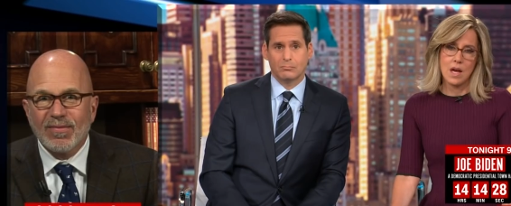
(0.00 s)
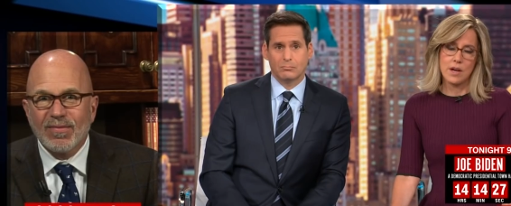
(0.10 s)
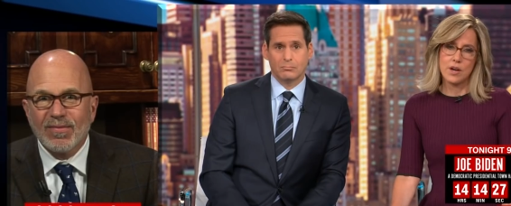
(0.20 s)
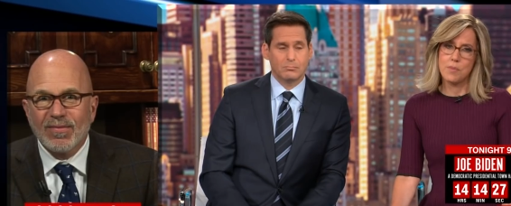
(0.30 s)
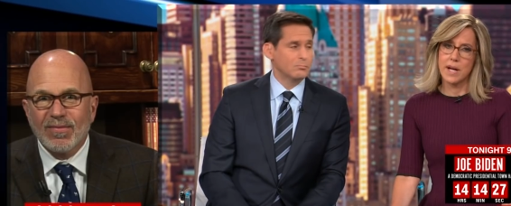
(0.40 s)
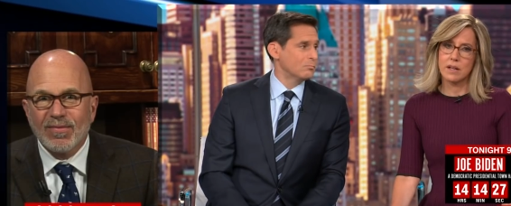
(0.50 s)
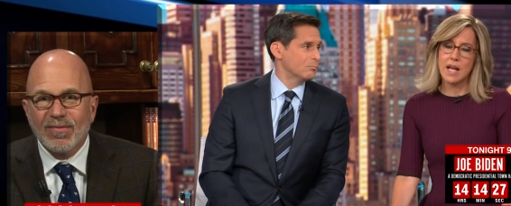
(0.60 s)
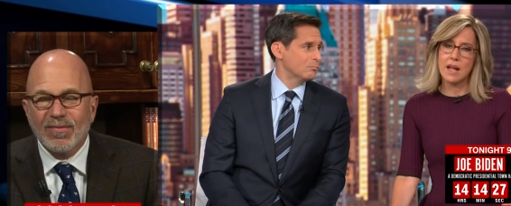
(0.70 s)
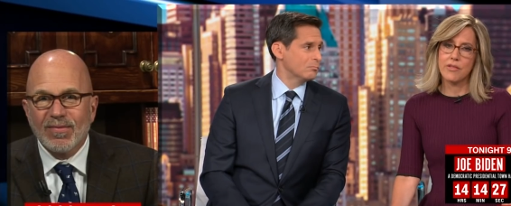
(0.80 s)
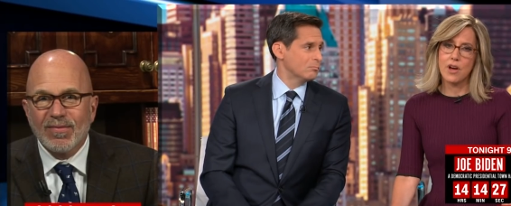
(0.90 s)
Speaker 1: I don't know, Michael. I
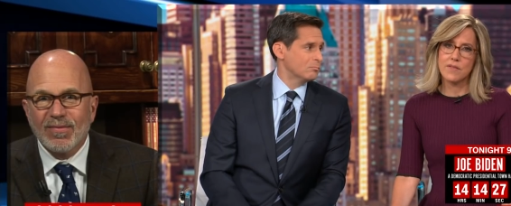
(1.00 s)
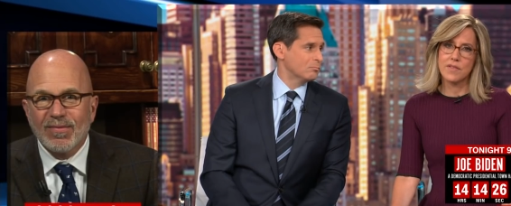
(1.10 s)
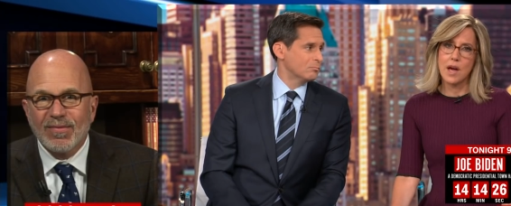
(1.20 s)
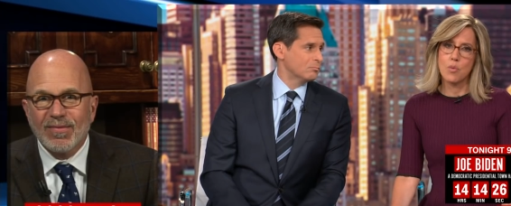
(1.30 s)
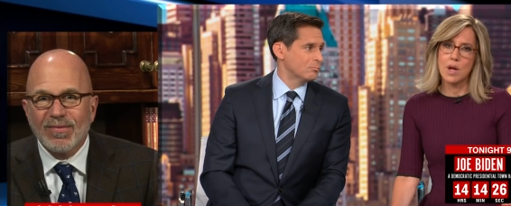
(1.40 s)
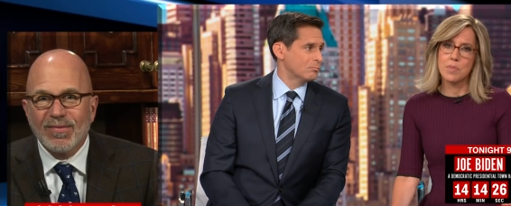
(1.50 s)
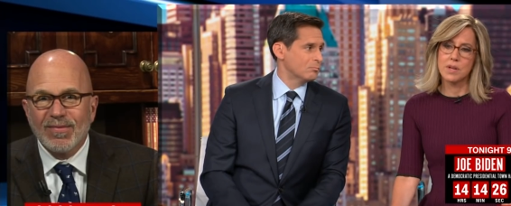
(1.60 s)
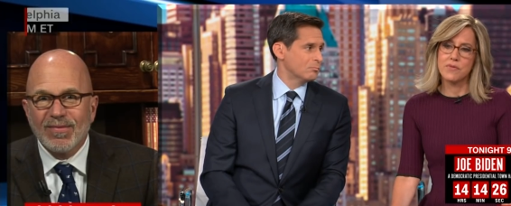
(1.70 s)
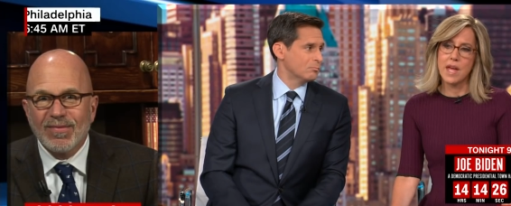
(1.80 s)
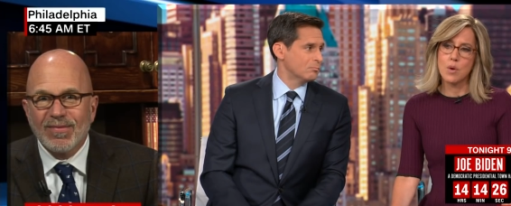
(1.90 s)
hadn't thought of it that way. But
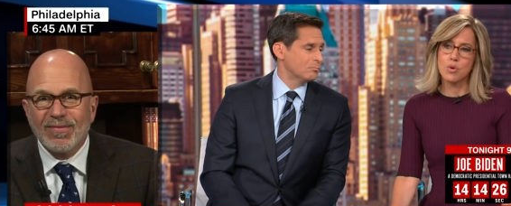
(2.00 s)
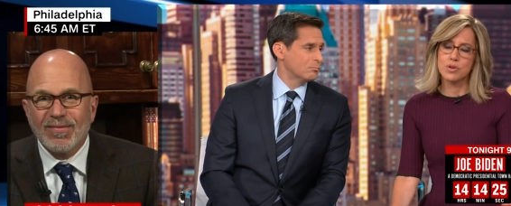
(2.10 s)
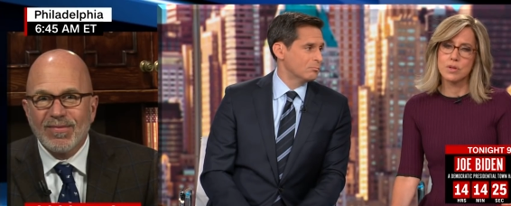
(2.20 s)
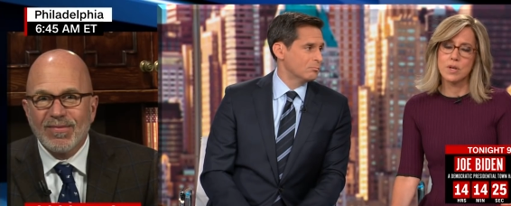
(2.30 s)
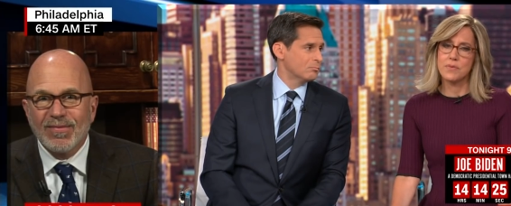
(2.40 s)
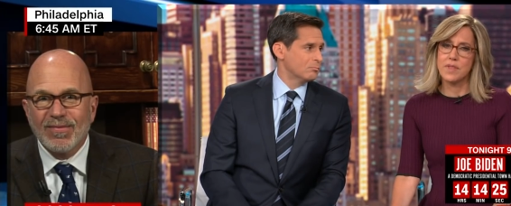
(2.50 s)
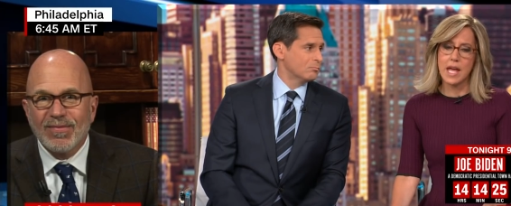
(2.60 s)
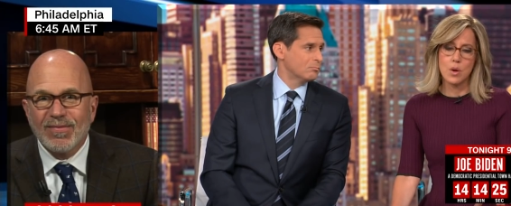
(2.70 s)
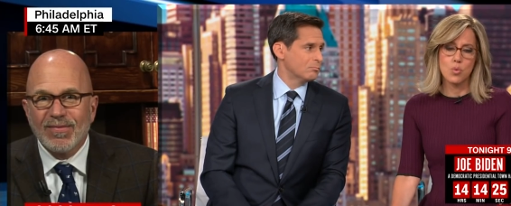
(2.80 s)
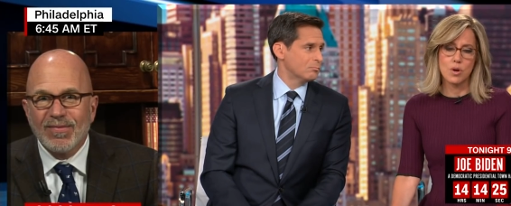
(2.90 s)
if they were, if
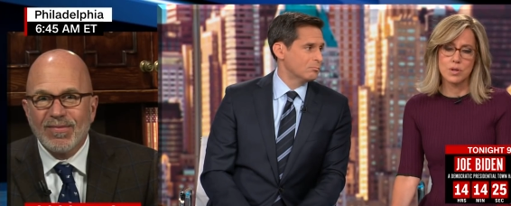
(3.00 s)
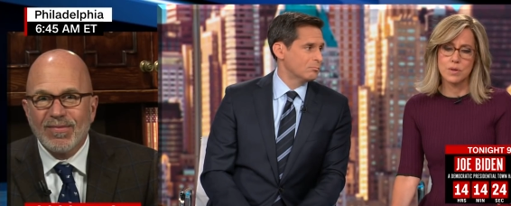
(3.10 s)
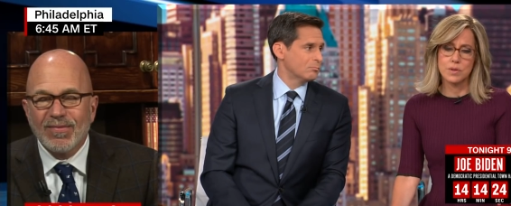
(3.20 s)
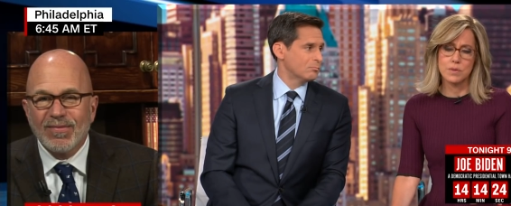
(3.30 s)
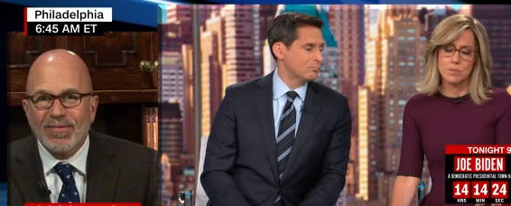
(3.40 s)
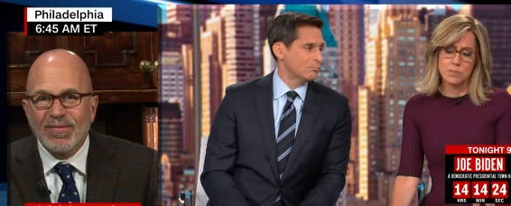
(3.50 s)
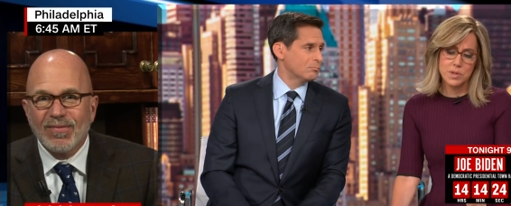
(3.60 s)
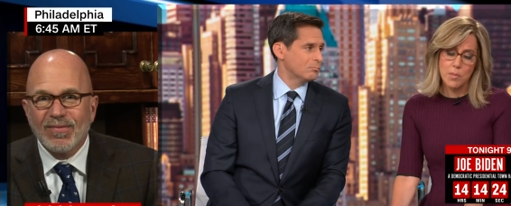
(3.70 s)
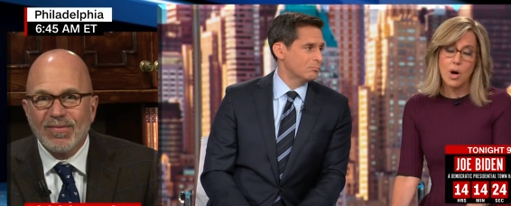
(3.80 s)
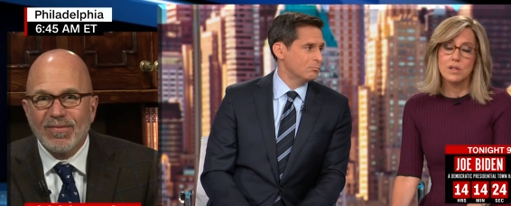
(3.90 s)
they were
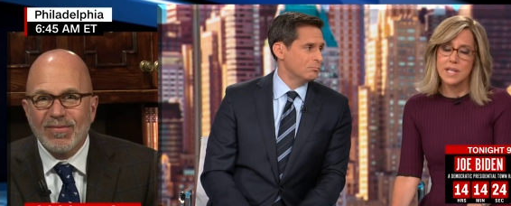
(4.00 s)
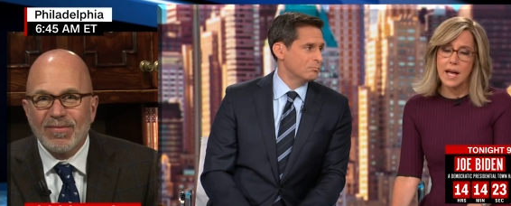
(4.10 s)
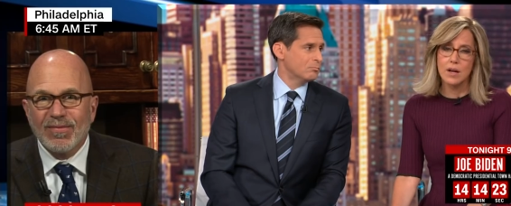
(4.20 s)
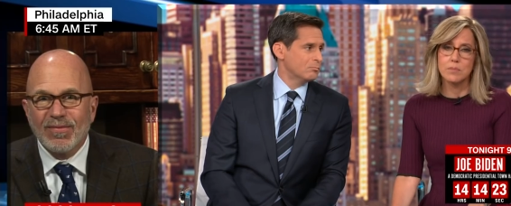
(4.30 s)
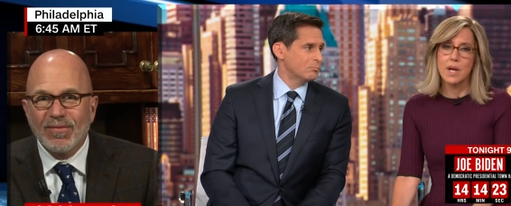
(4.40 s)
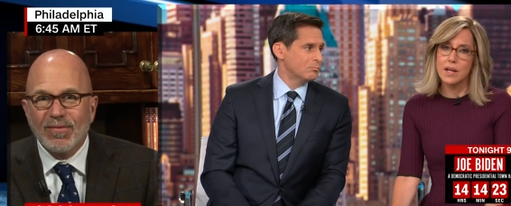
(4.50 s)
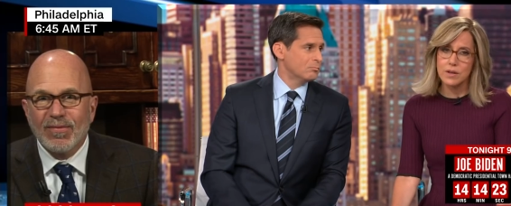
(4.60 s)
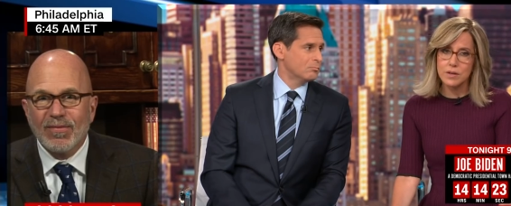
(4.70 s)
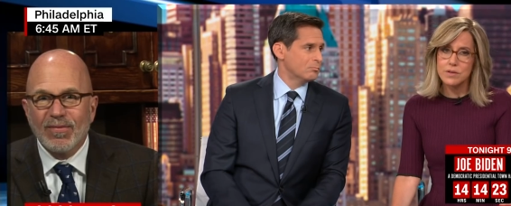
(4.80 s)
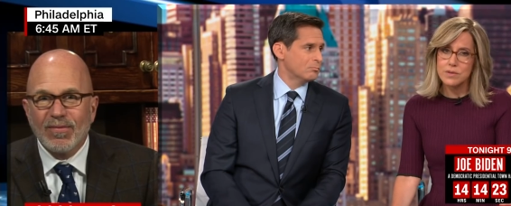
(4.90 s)
small town
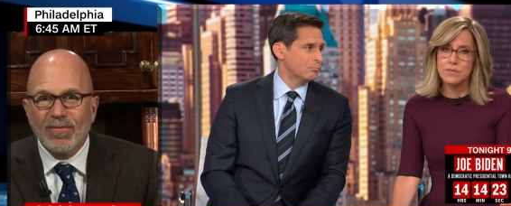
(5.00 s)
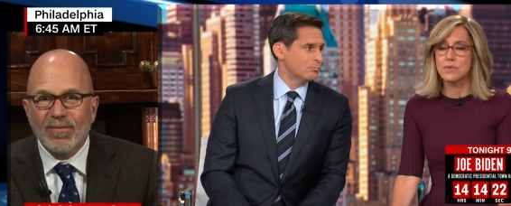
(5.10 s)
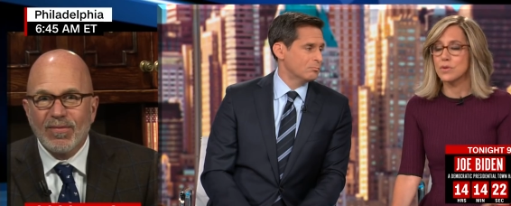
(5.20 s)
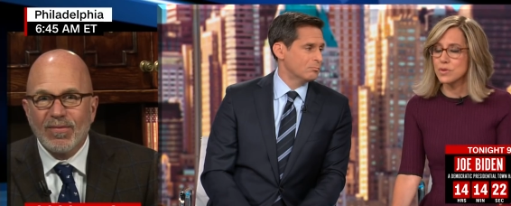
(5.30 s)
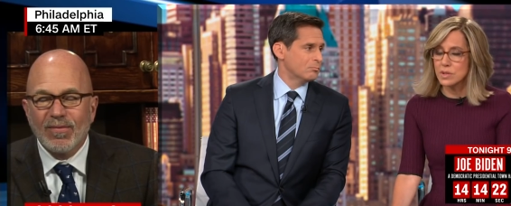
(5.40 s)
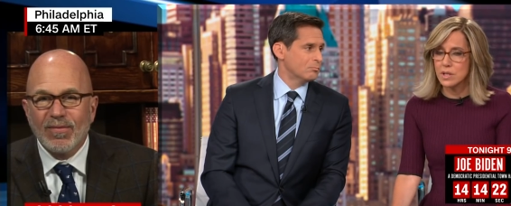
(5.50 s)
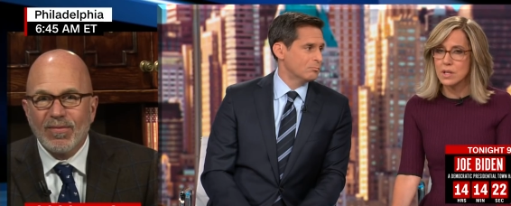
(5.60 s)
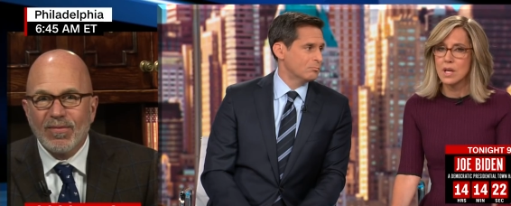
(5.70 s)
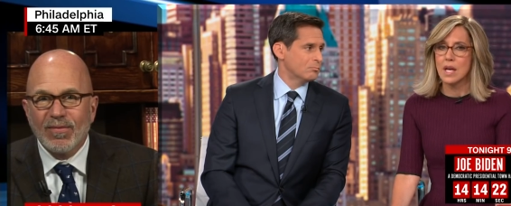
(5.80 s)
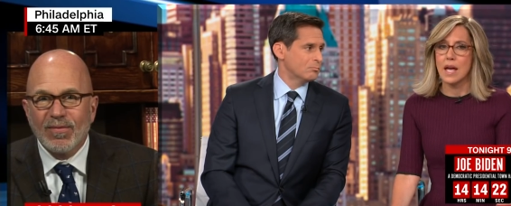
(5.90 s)
mayors, virtually,